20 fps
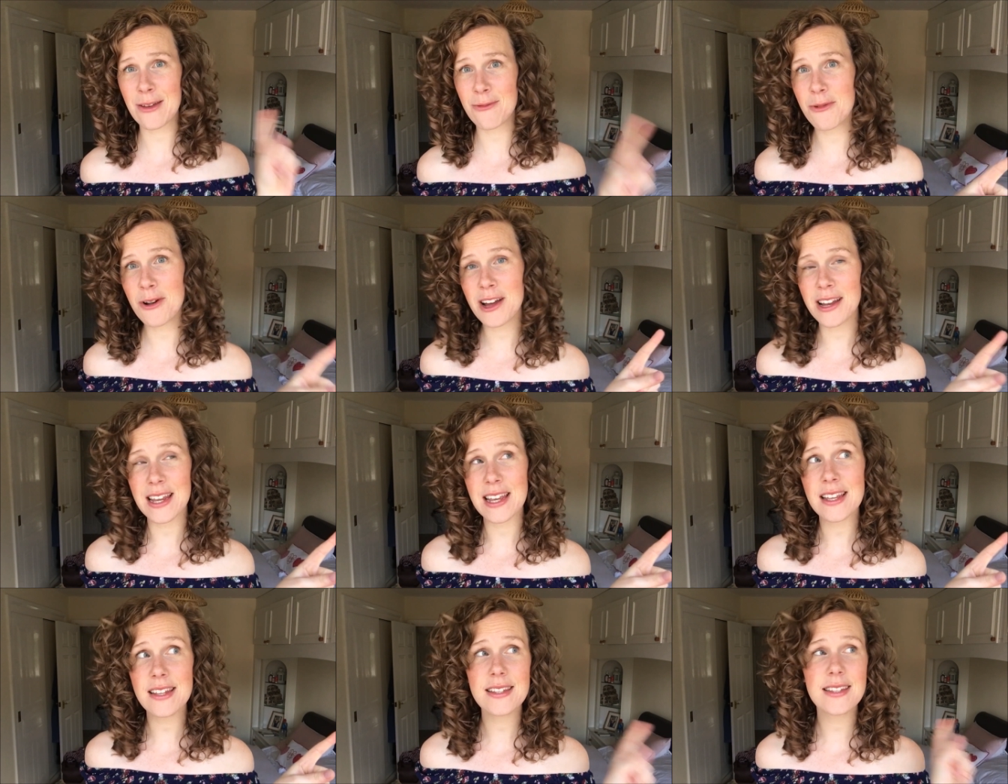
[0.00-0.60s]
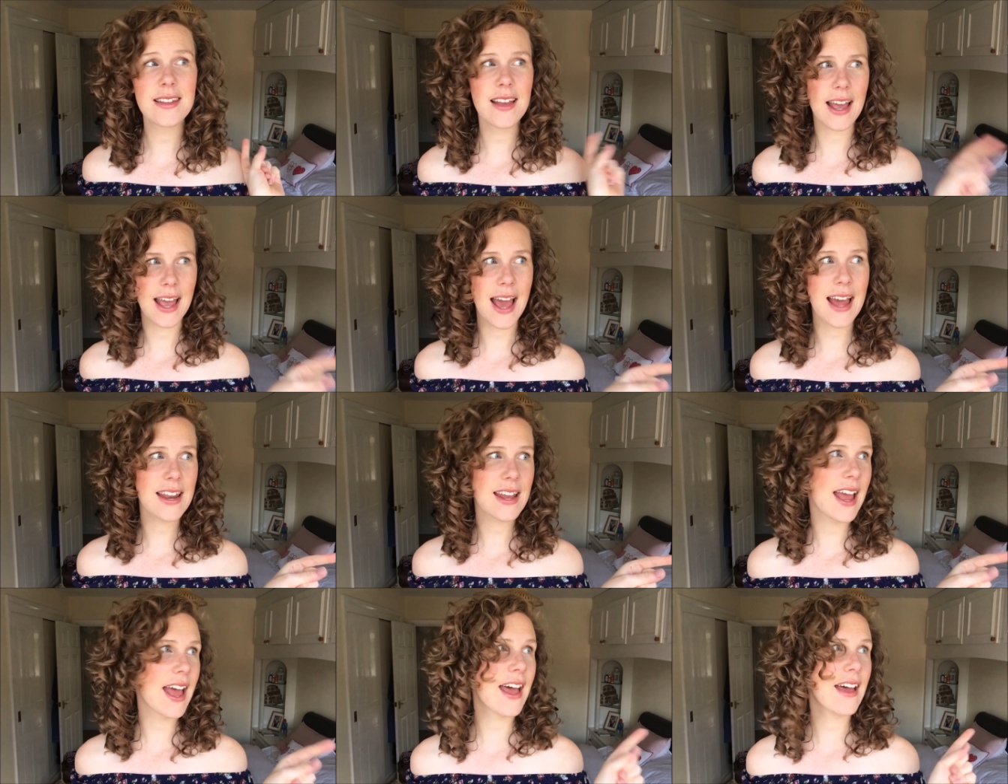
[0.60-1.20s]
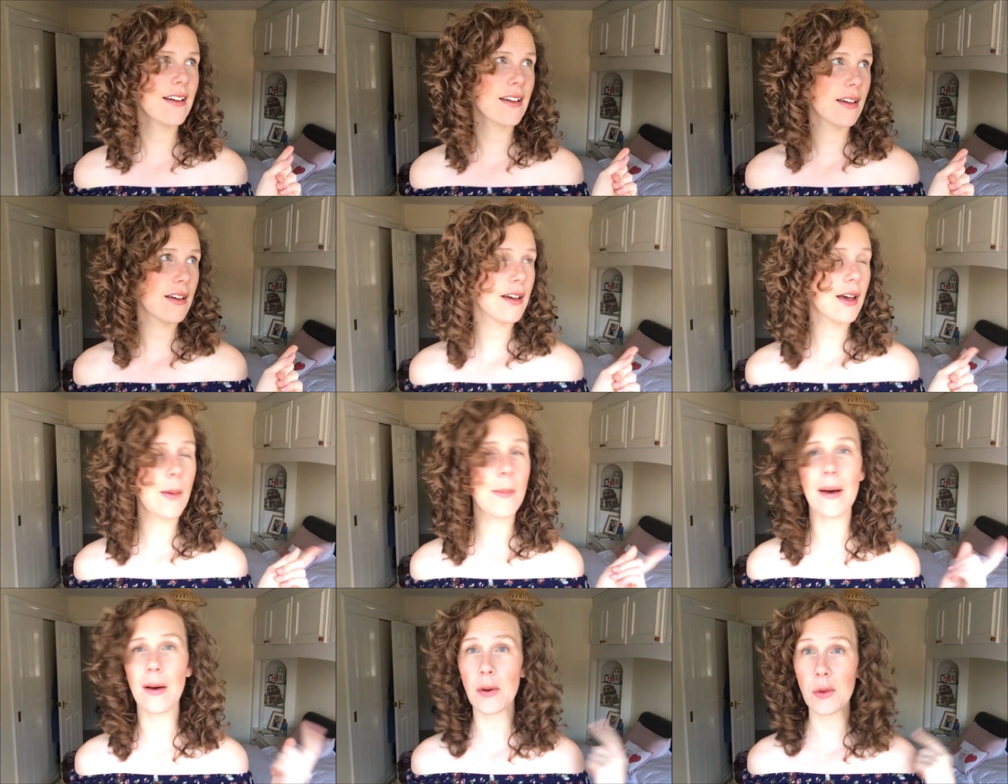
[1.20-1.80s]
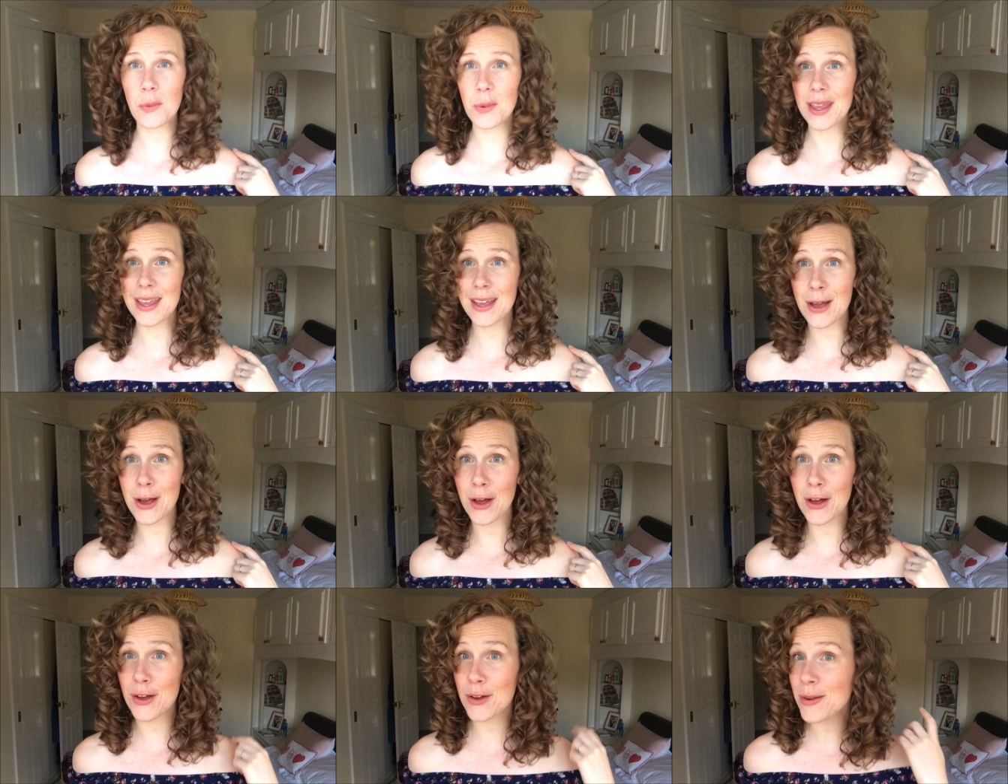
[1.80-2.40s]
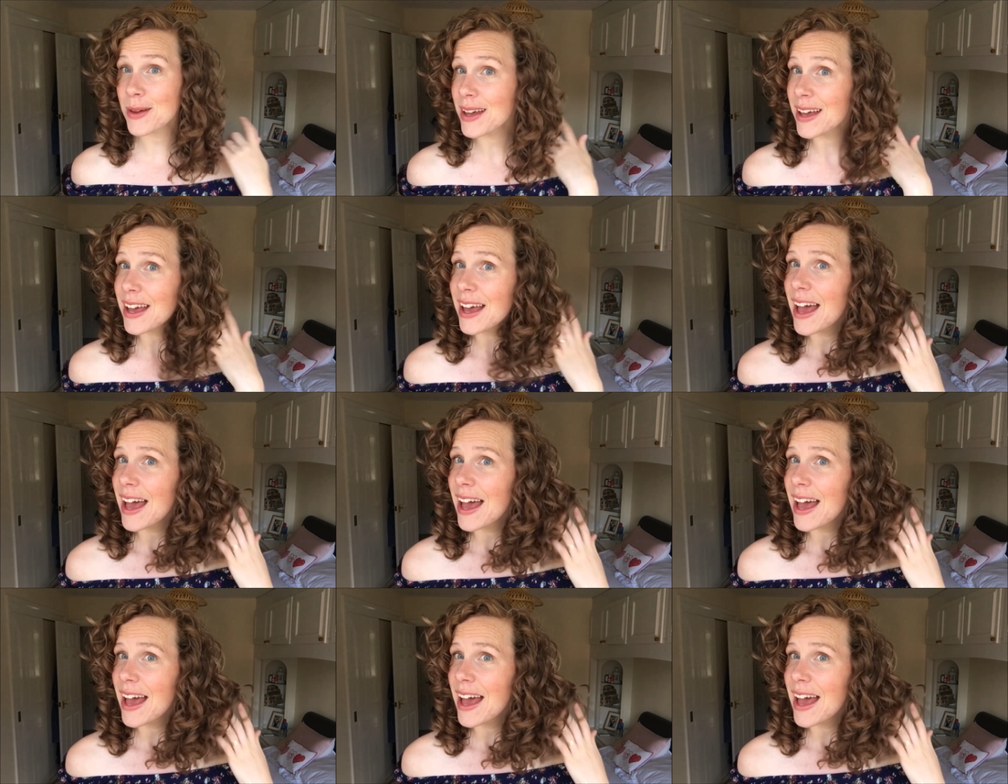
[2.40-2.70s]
One is I had a haircut about a week ago,